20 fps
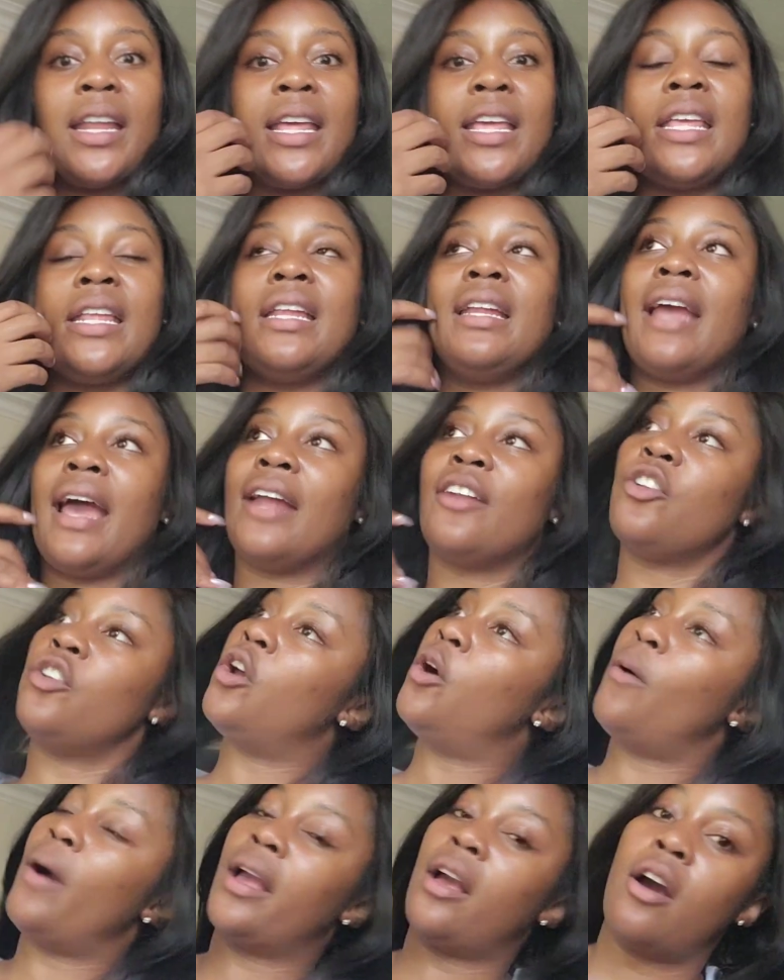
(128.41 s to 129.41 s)
He had
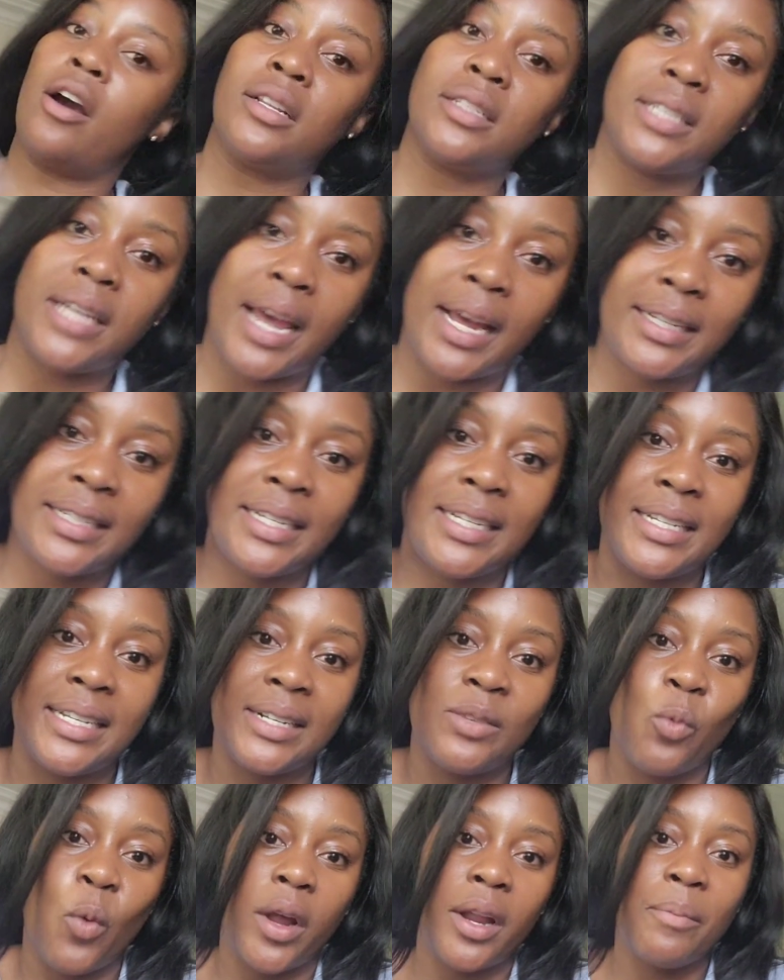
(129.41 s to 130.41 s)
no eye contact. He
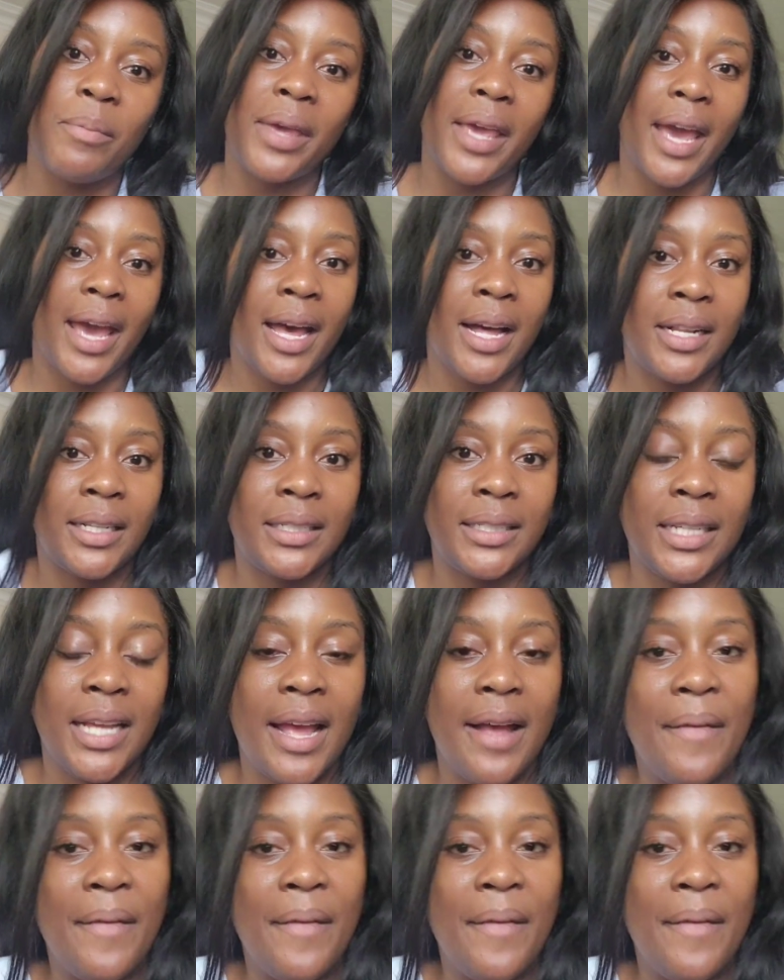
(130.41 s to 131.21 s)
didn't want to be held.